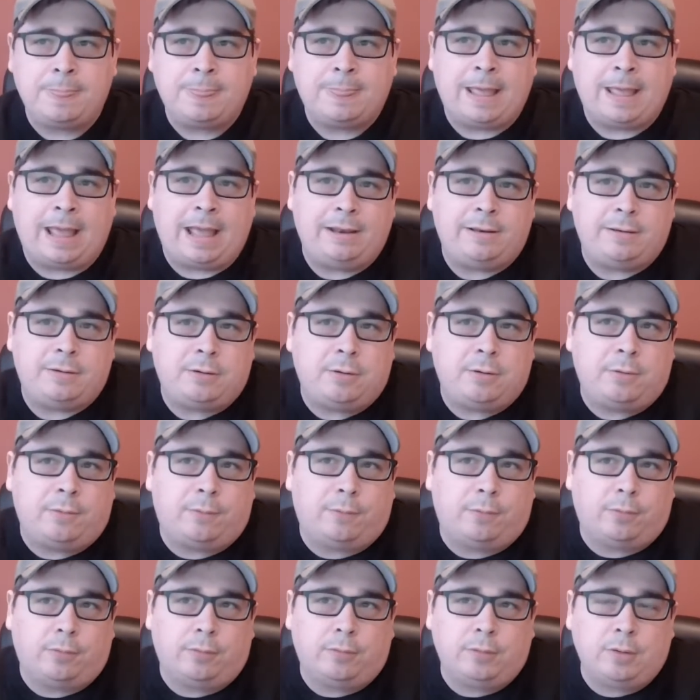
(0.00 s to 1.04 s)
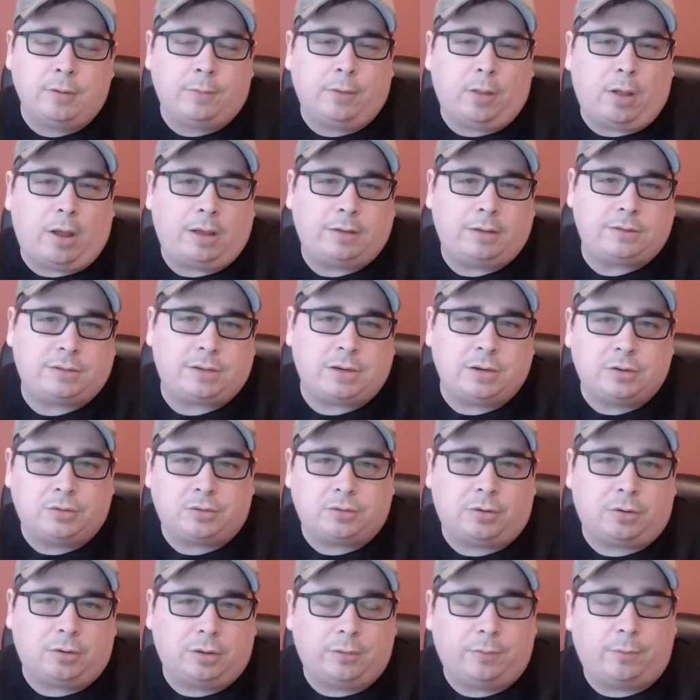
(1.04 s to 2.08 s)
then you've you've lost
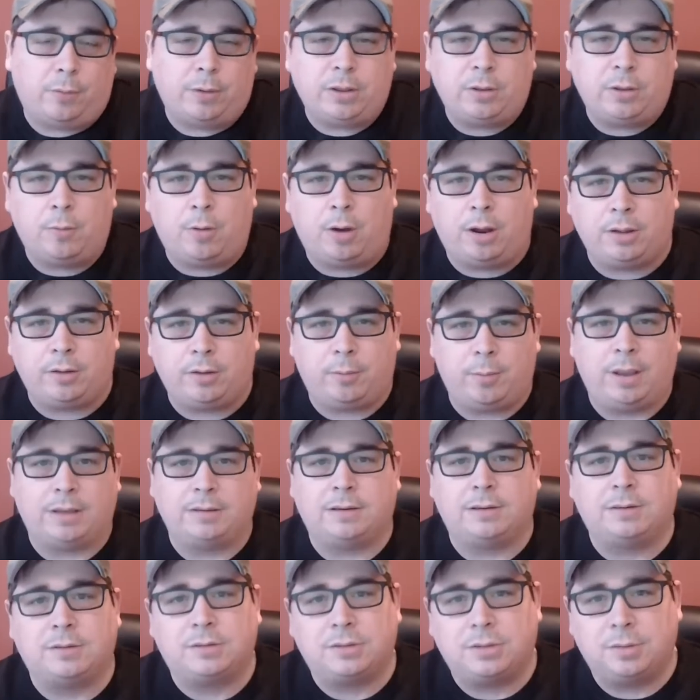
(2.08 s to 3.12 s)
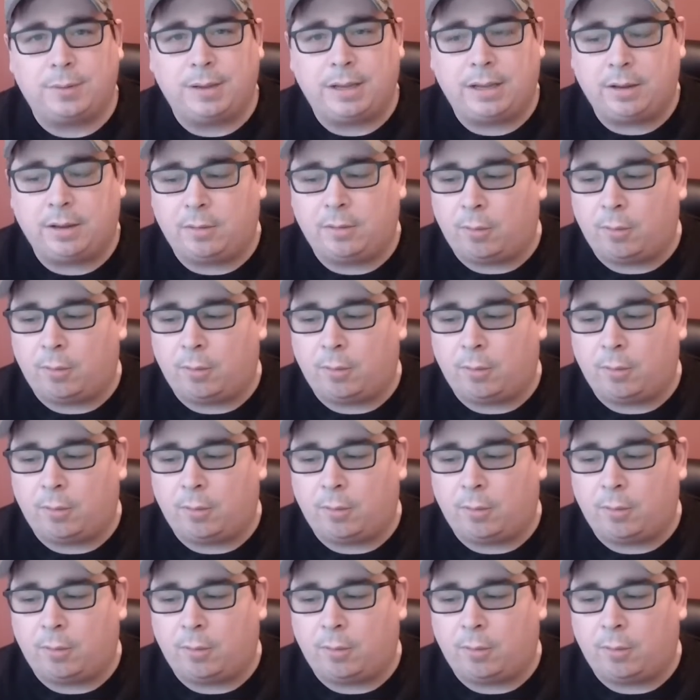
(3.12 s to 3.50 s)
control of what you want your message to be,